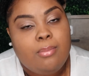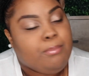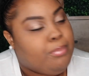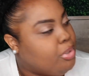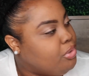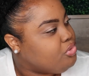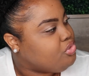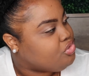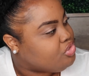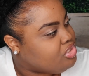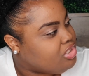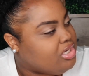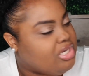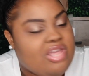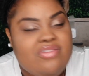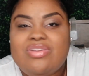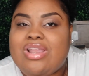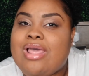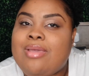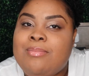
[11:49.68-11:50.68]
Boo, you should have
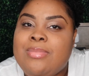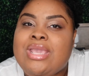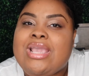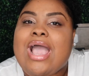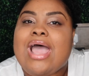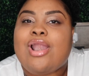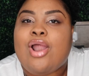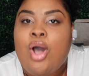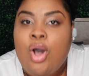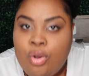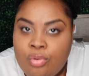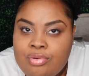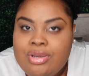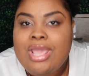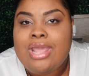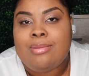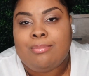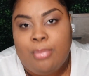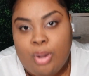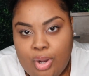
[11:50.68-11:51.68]
never let me got on
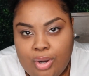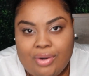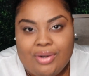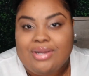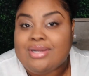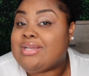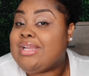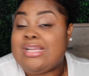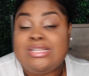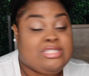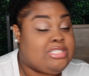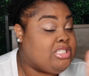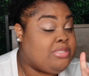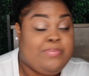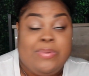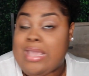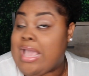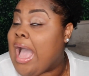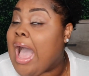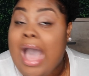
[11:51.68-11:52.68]
that bar. Let's
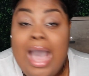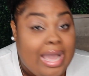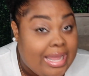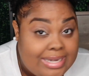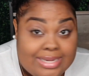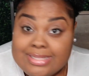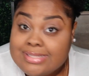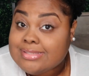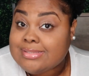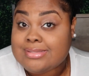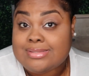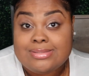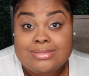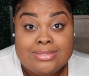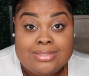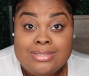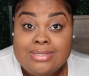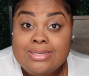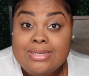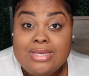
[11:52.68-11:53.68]
just be honest.
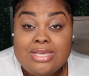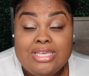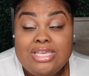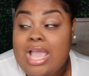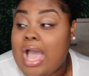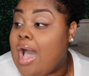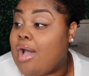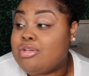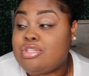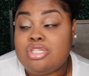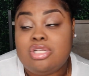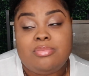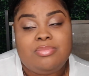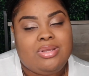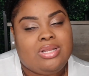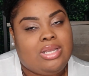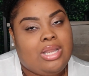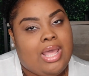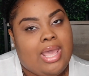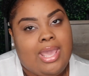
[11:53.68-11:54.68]
Y'all should have
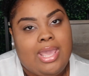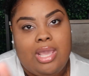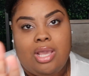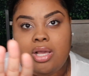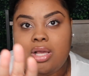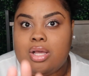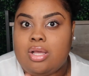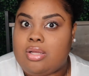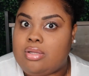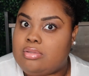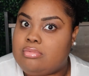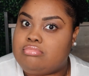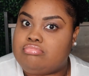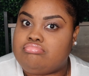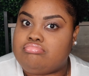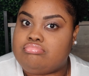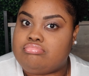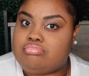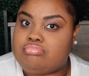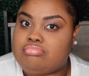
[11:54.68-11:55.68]
been like,
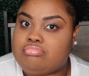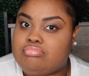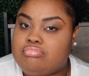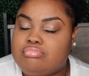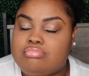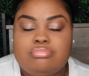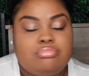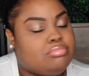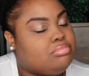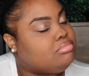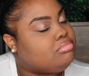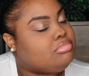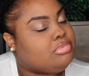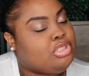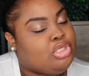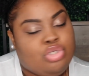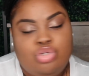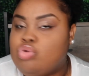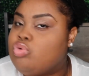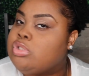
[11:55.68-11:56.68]

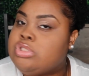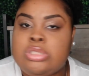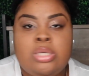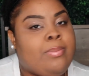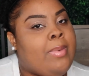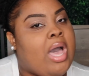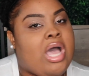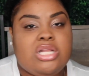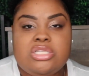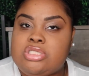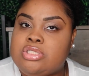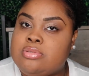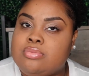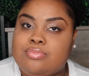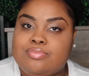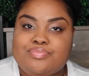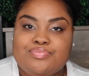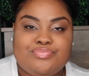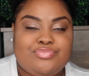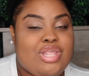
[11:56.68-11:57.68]
you doing too much.
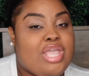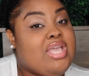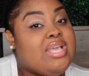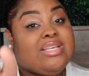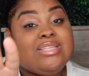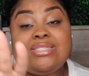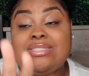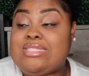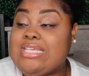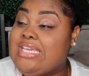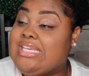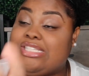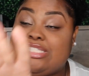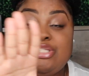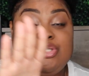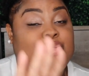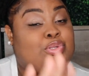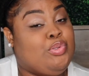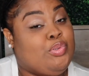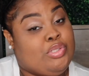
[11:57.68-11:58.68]

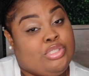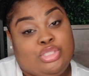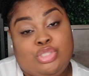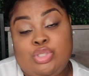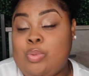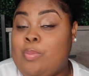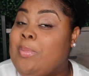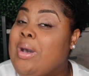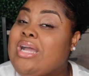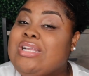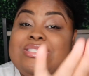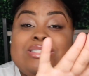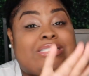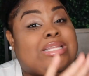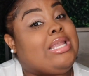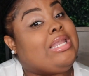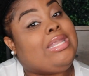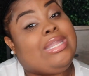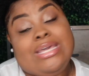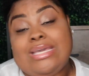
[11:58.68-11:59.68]
Sis, you doing too much.
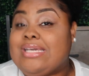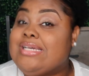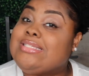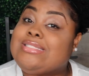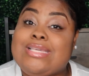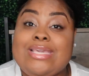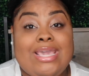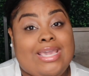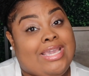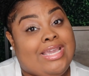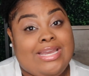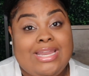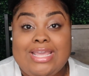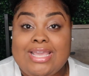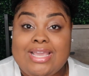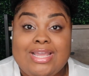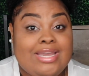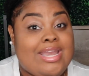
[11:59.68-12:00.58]
Liquor is kicking in.